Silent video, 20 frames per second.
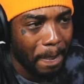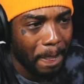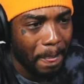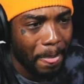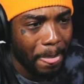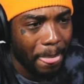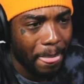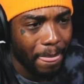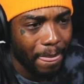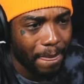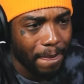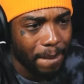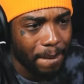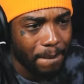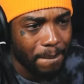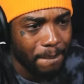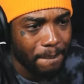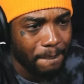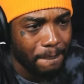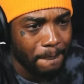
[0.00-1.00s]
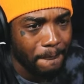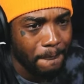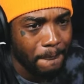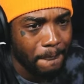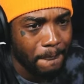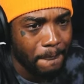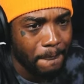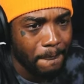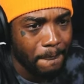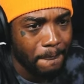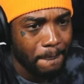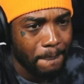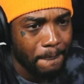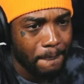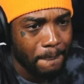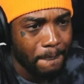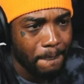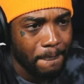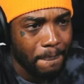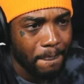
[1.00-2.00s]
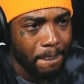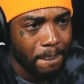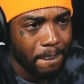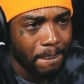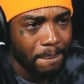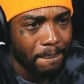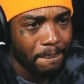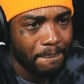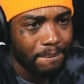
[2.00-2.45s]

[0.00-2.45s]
got the record. But you get caught up